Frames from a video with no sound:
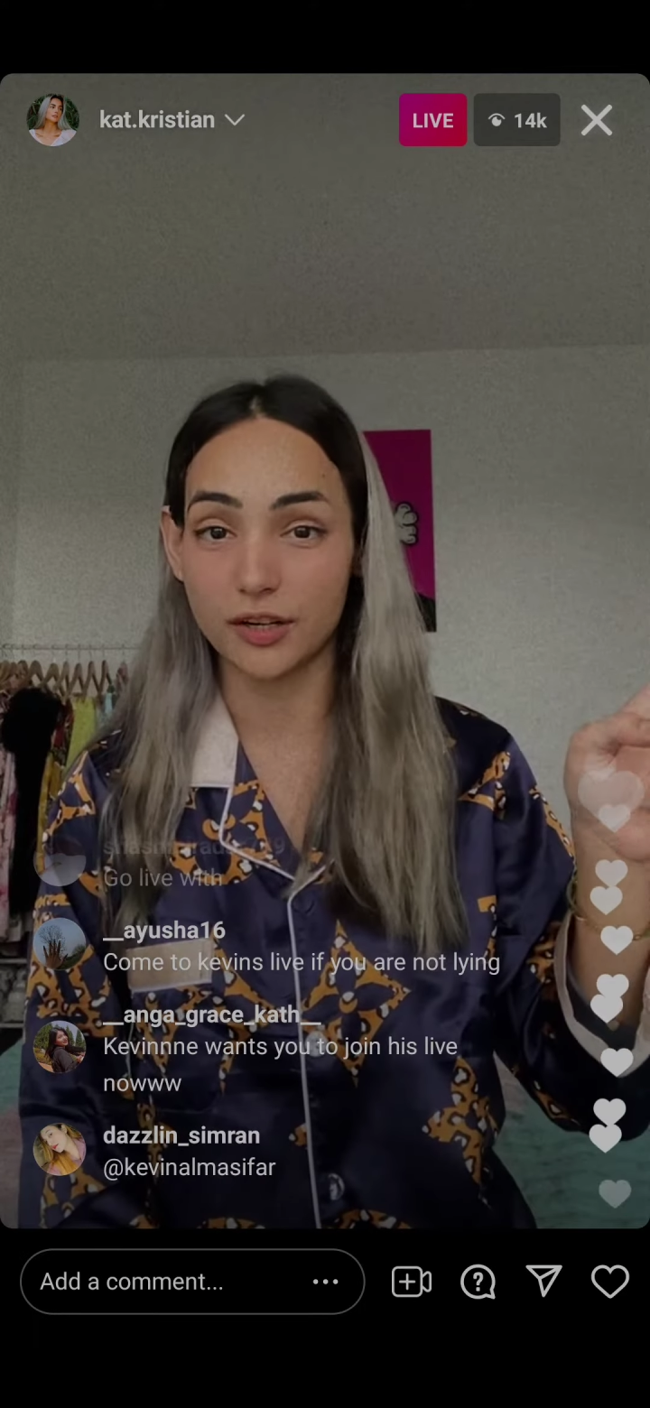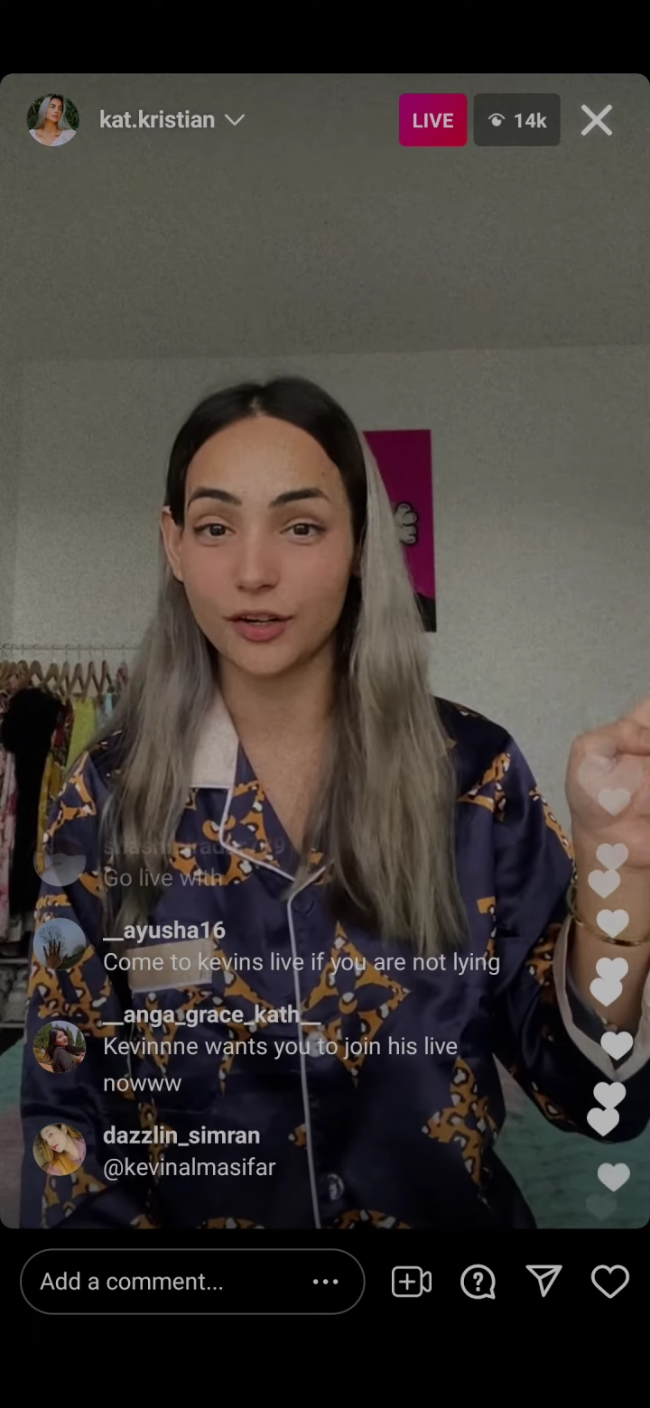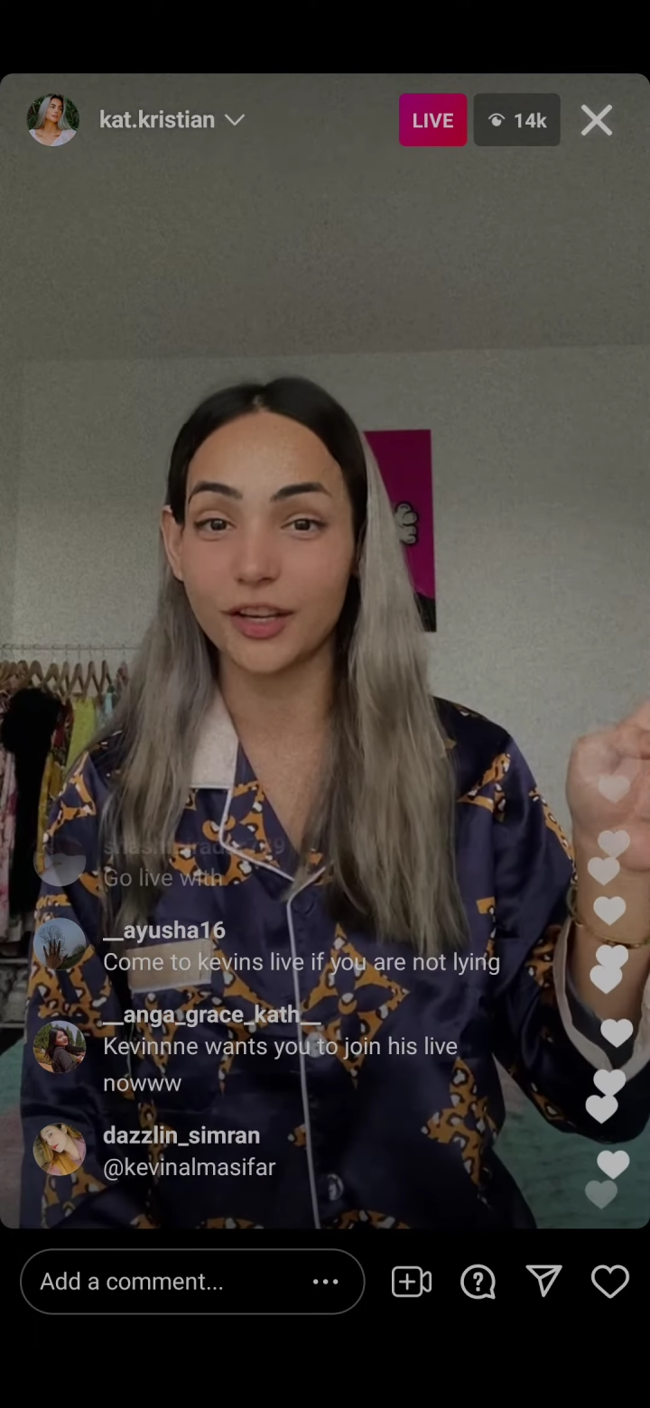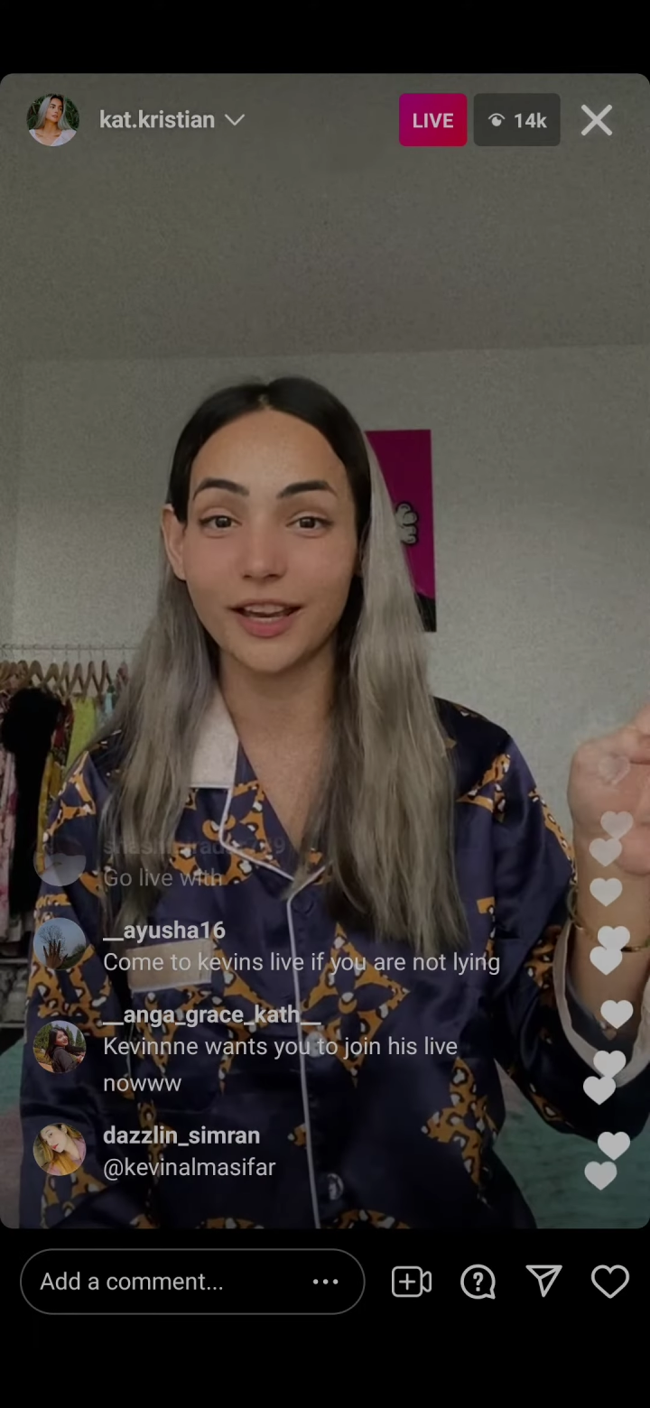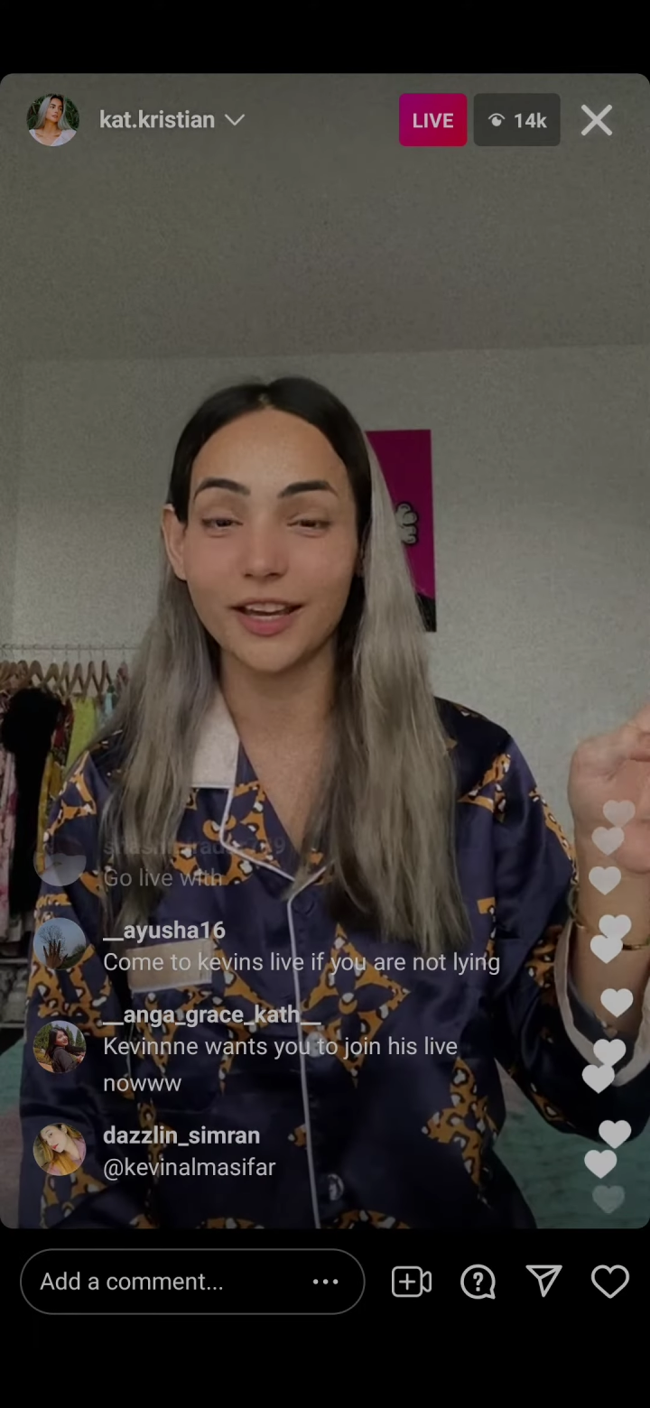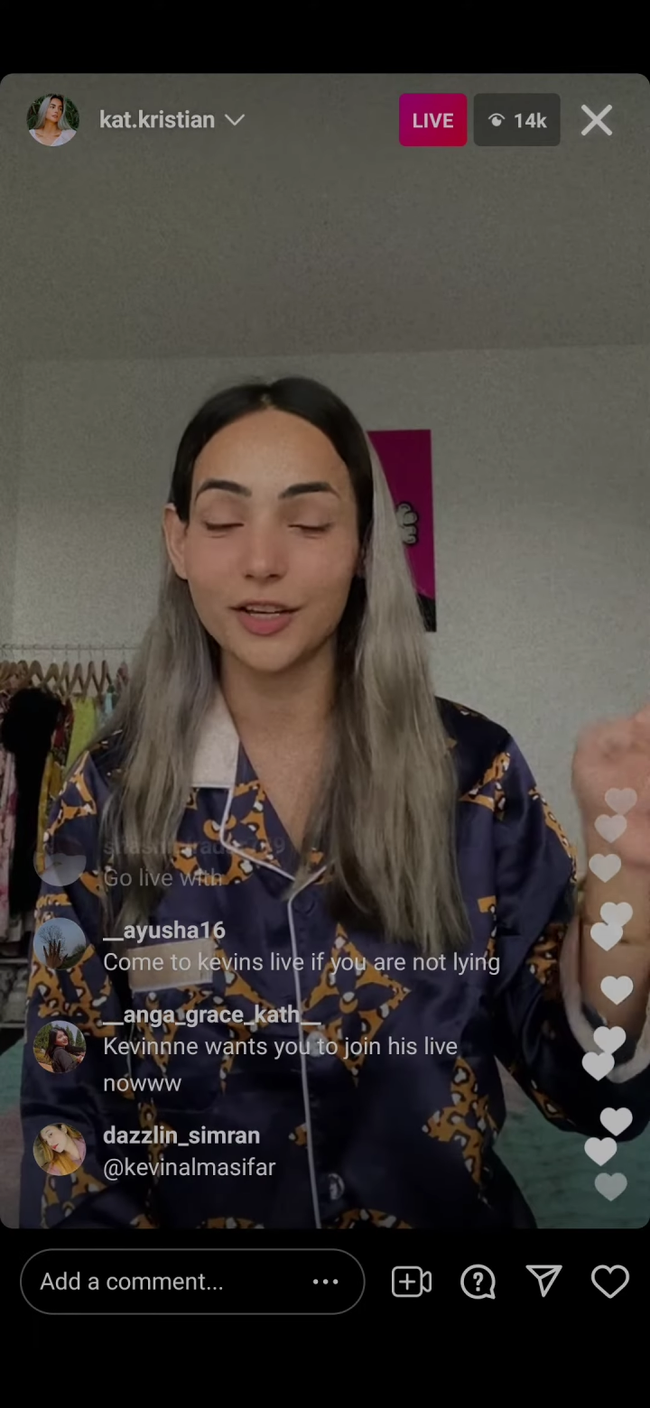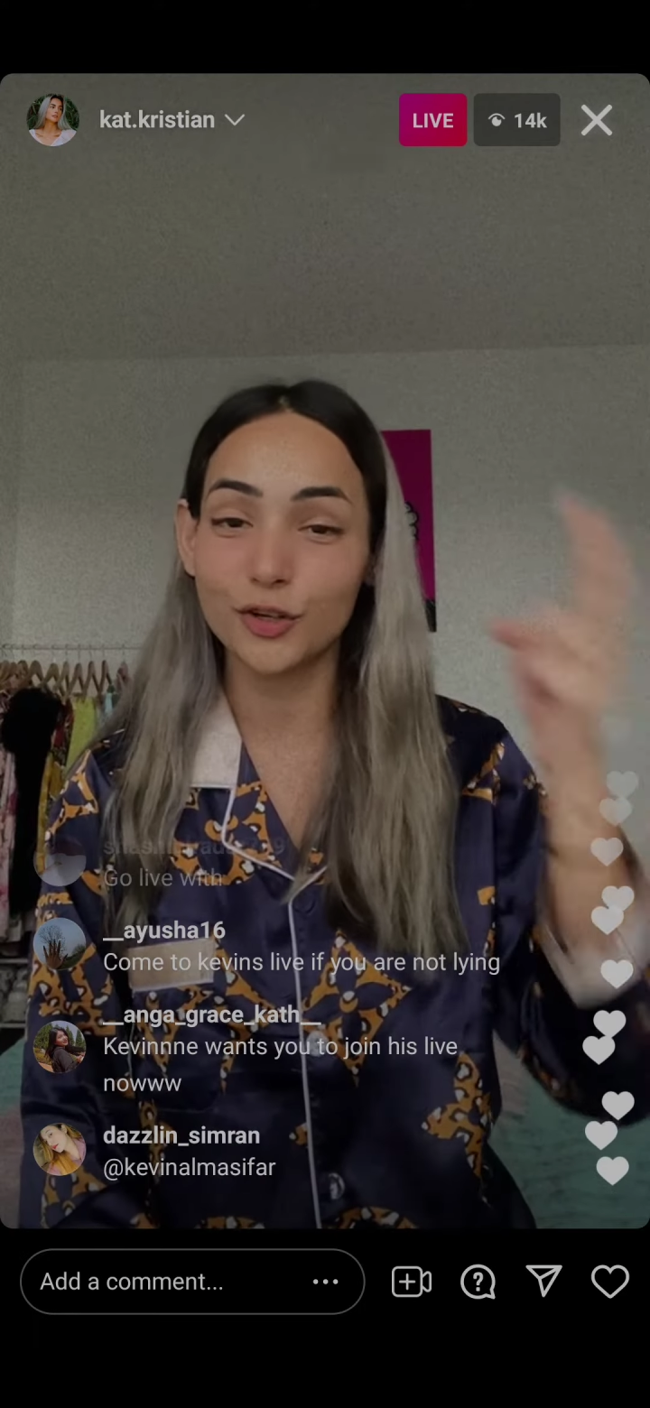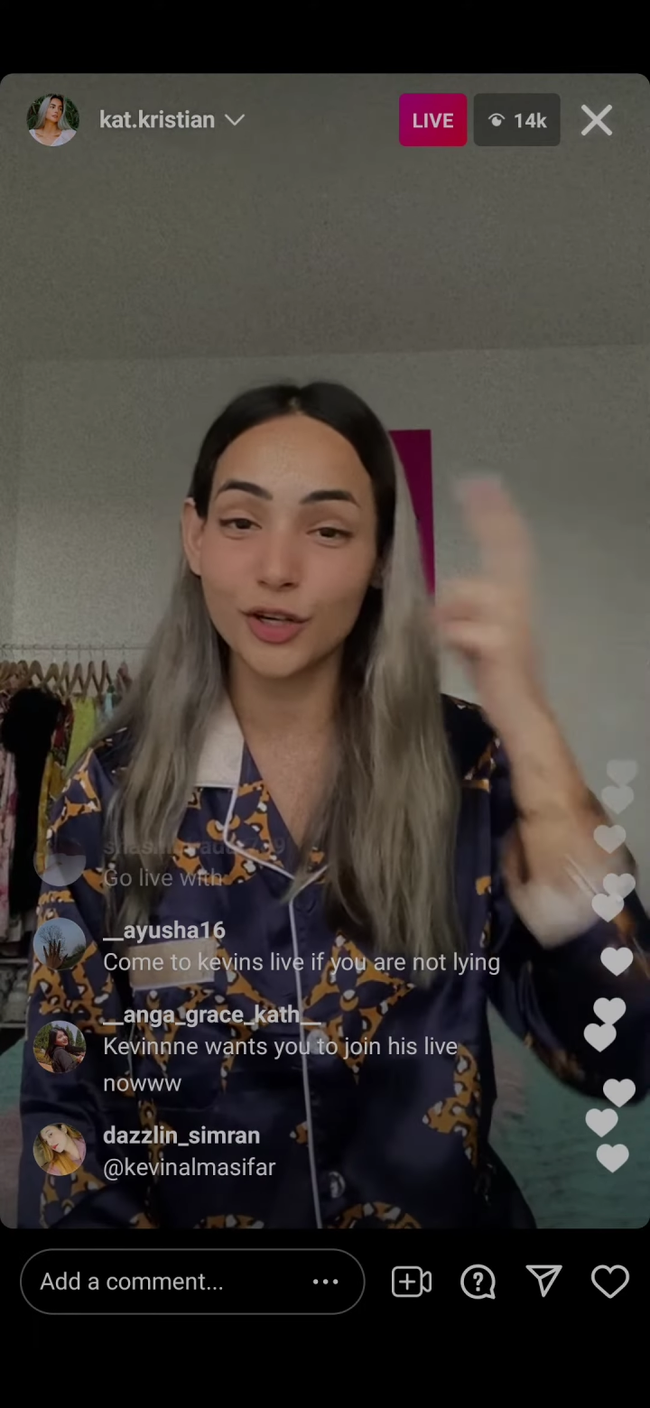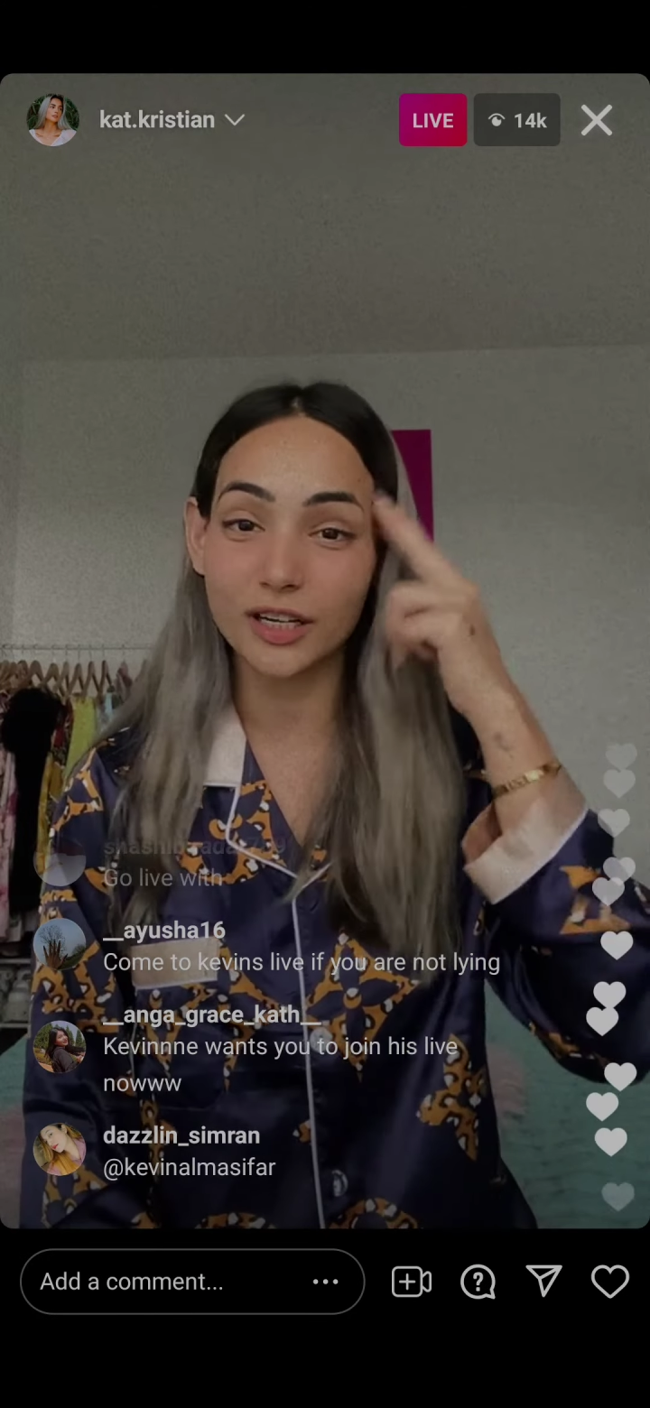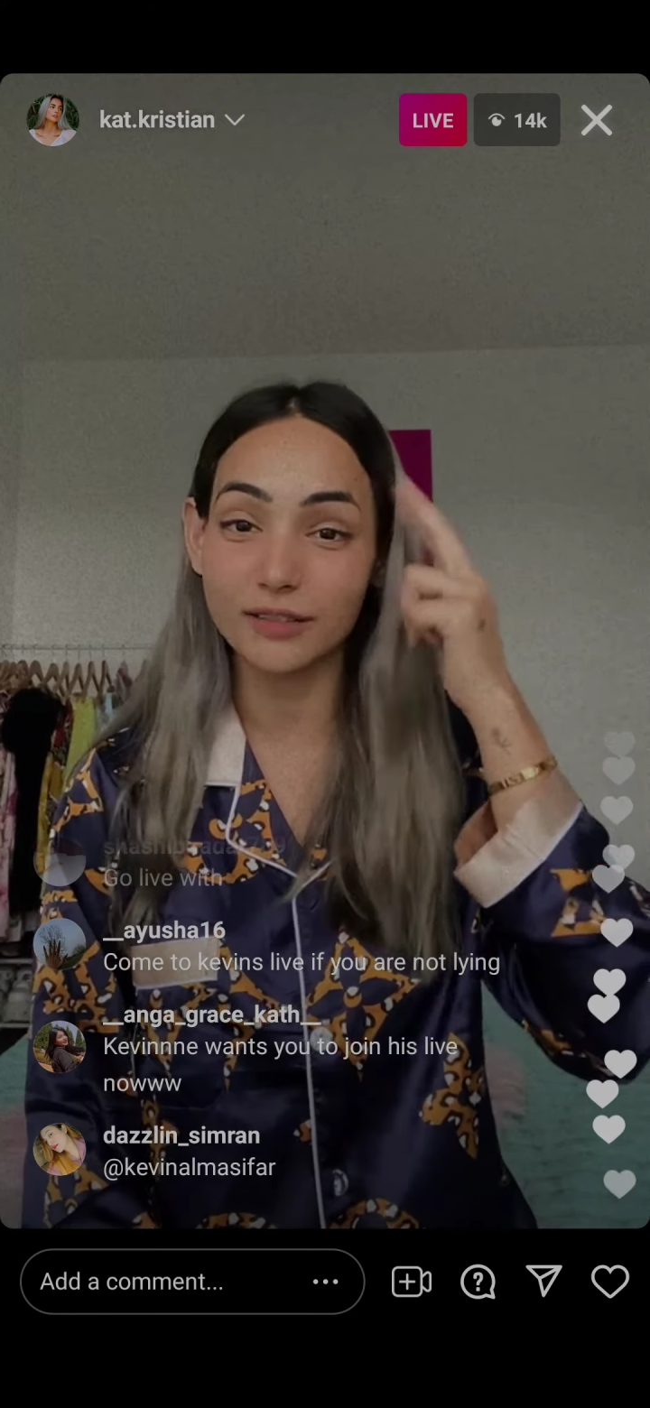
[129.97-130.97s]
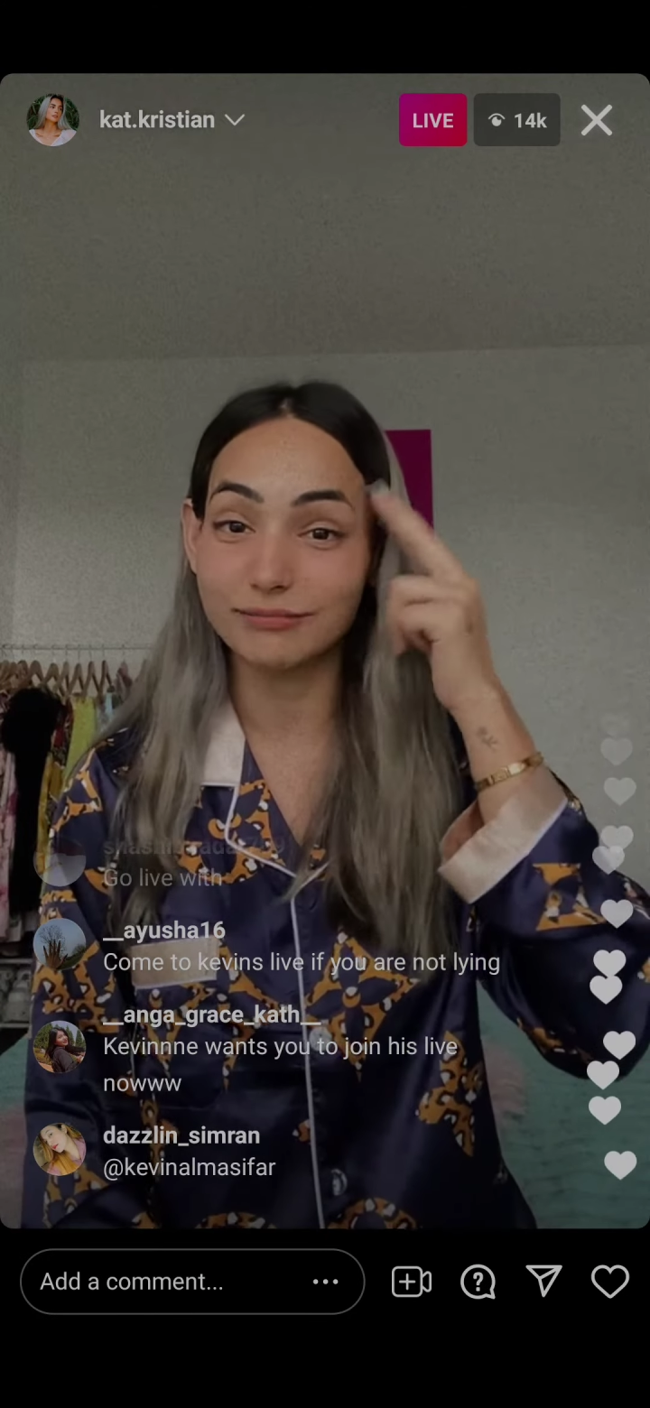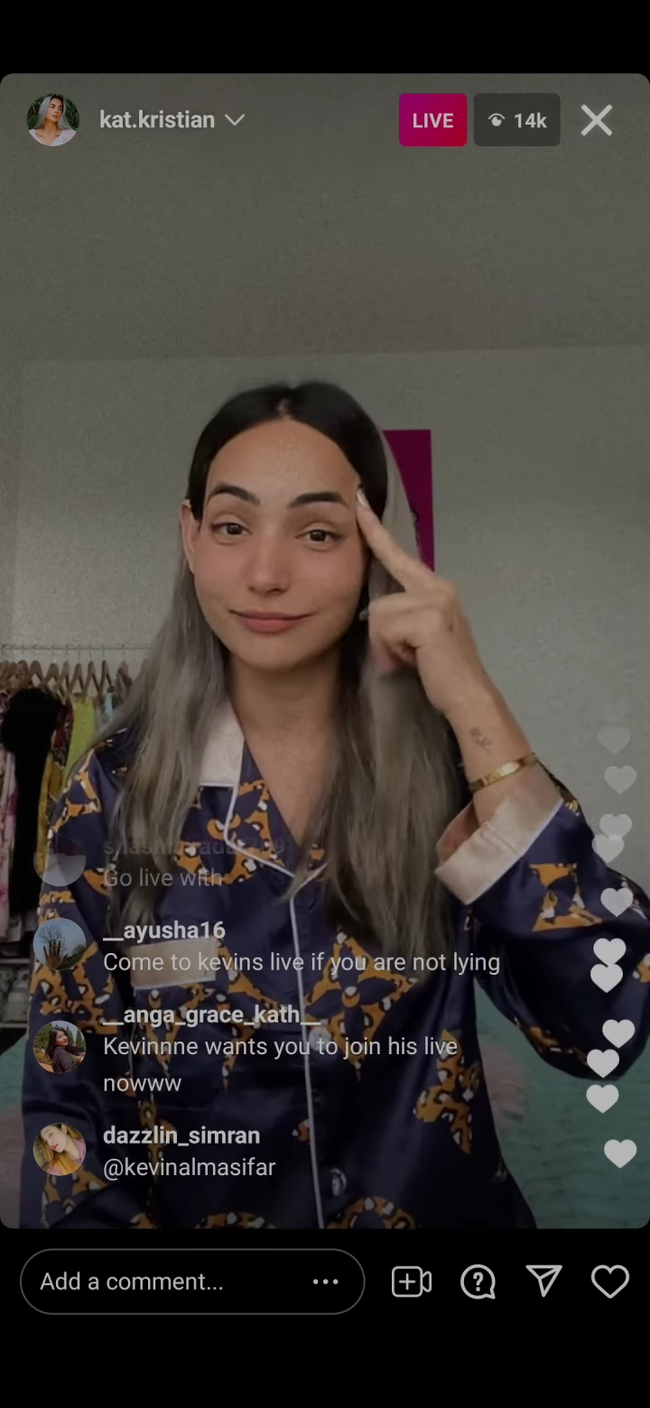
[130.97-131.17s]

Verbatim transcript: okay you're